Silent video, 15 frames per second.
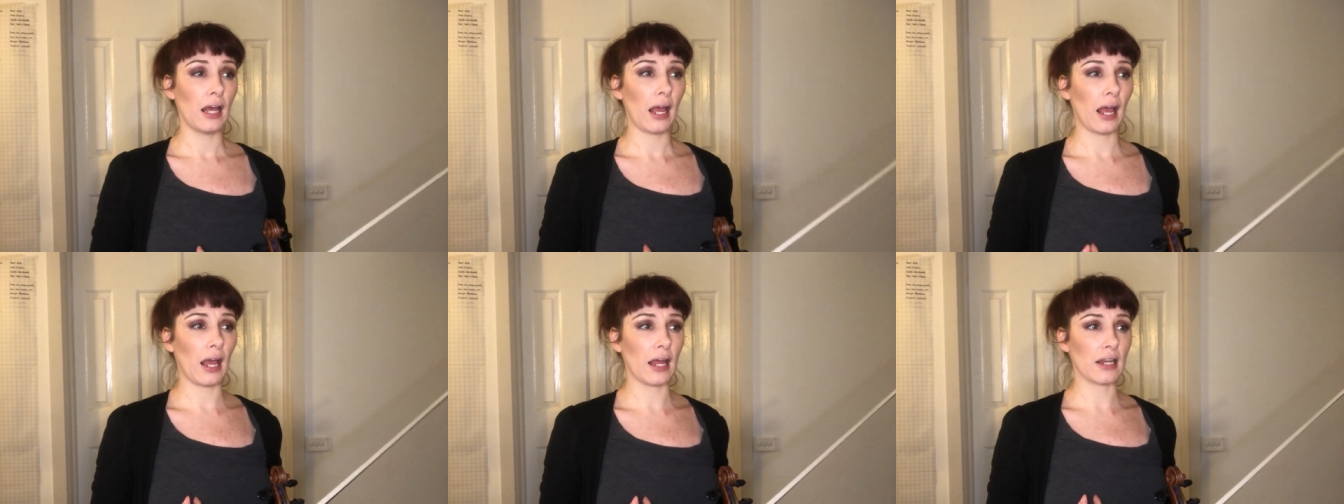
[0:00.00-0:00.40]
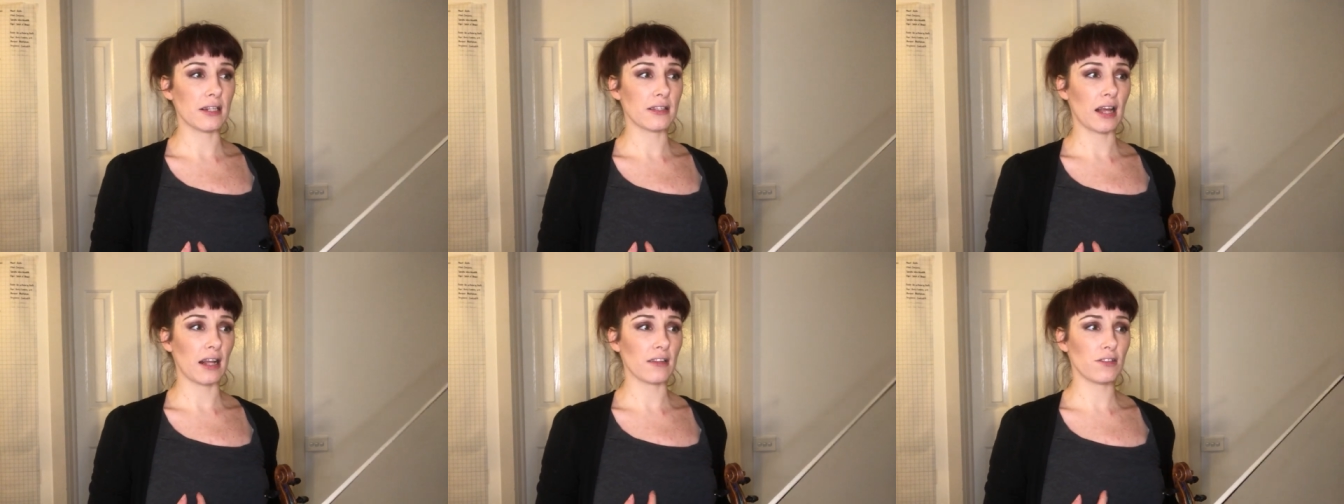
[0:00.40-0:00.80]
And
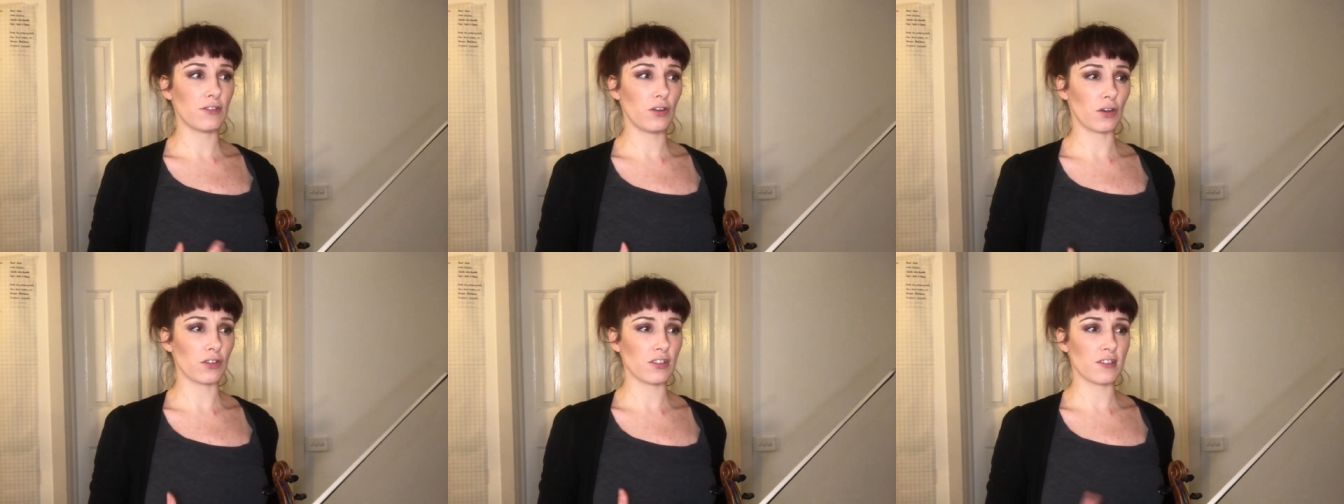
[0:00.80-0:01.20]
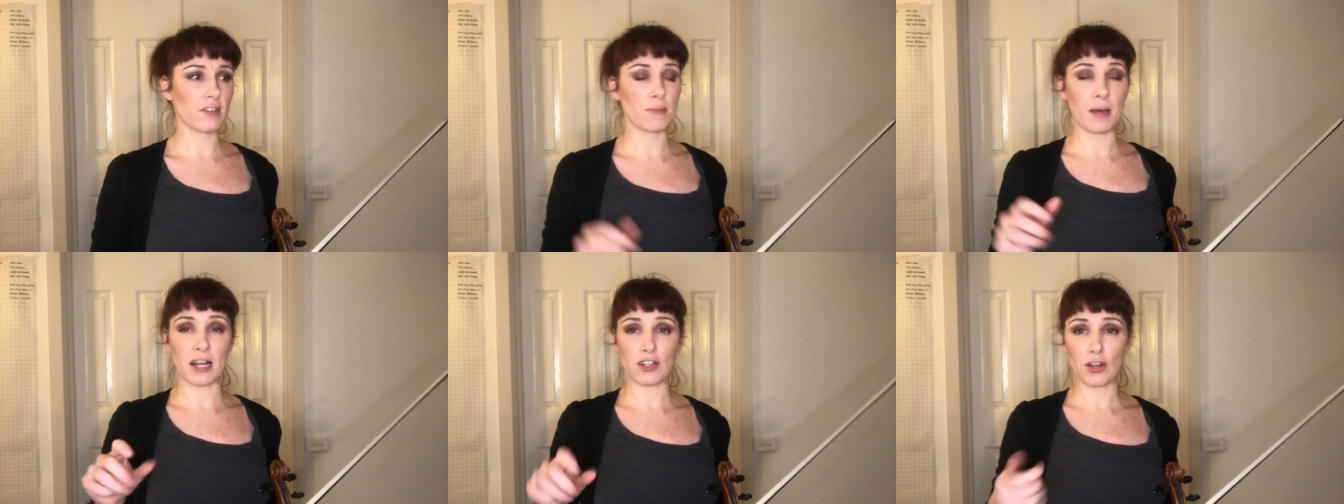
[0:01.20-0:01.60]
that's not just
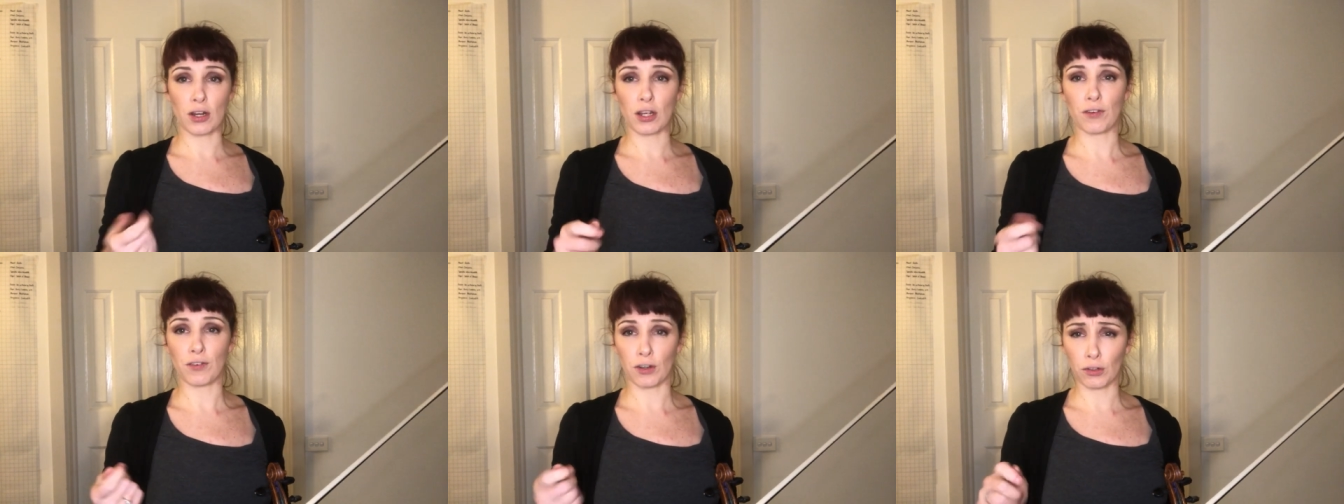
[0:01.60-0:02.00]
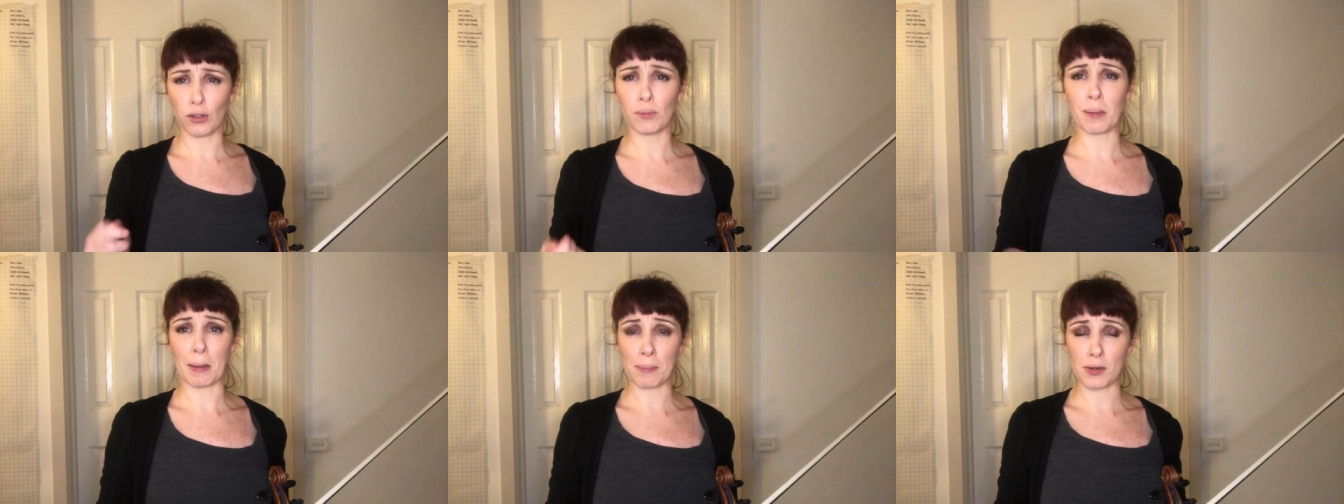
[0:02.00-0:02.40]
about turning your
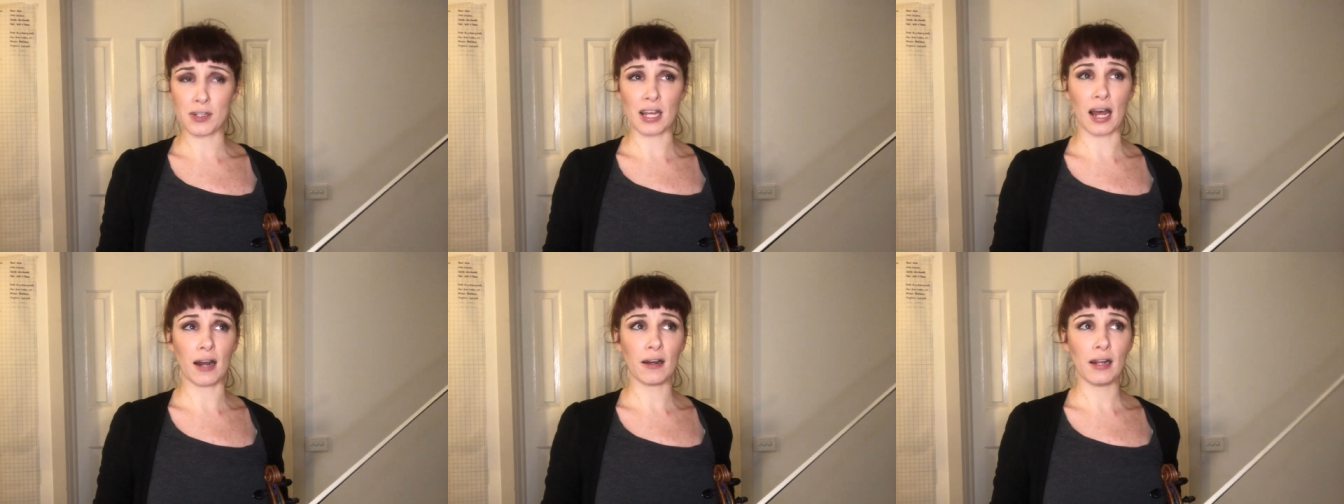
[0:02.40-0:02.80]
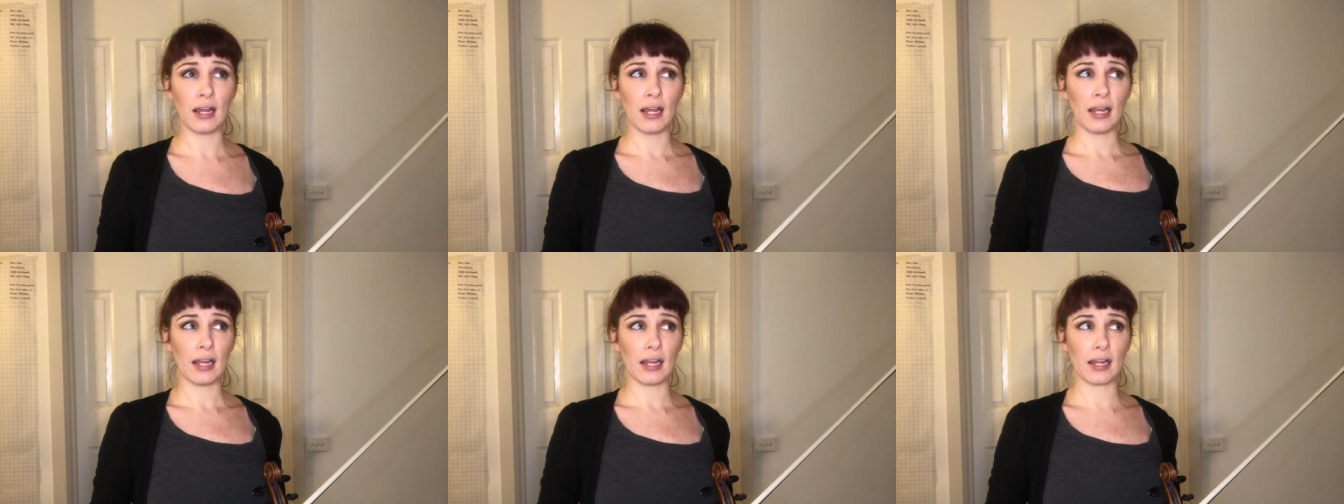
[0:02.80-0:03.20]
volume up or down.
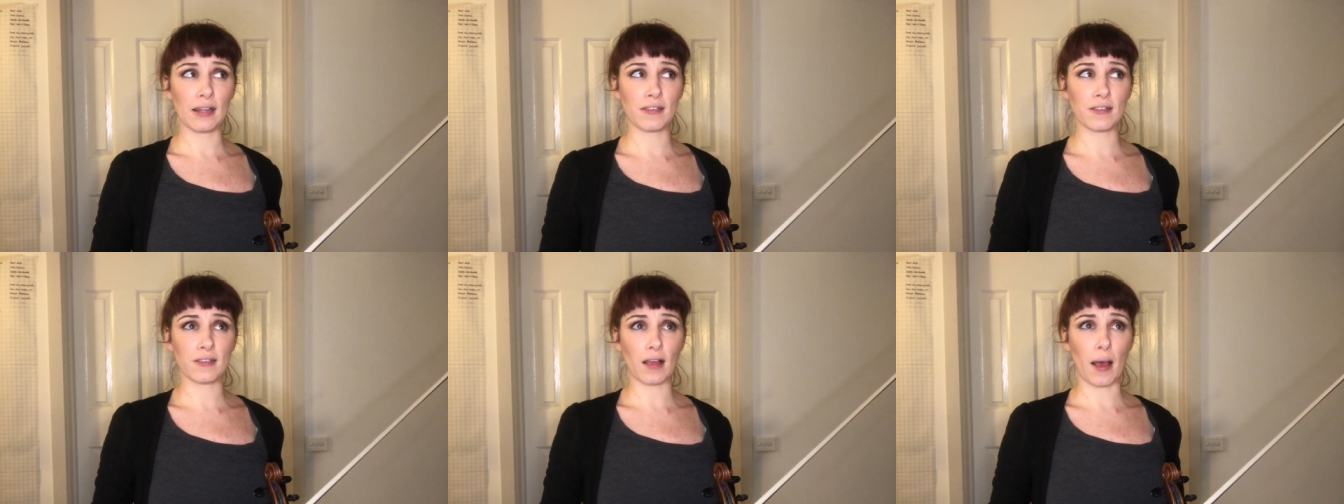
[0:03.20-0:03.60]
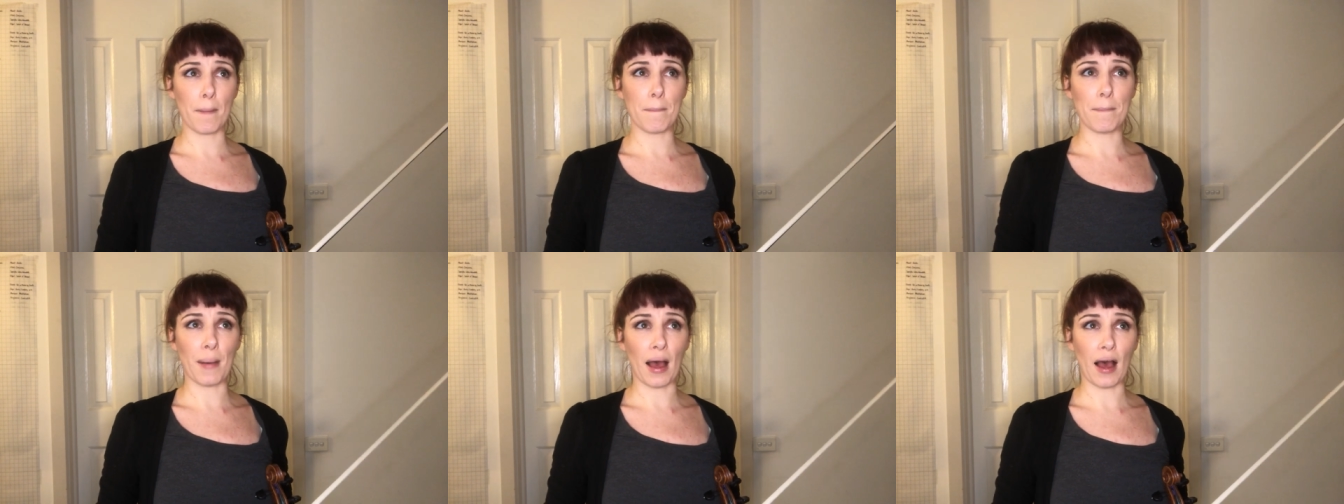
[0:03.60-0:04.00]
It's
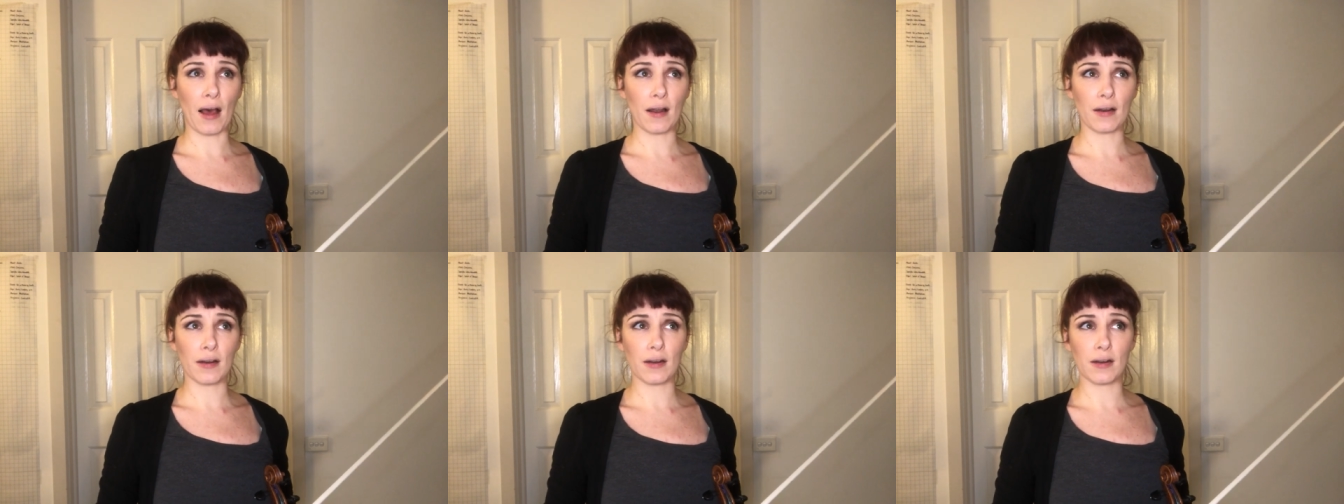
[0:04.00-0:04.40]
about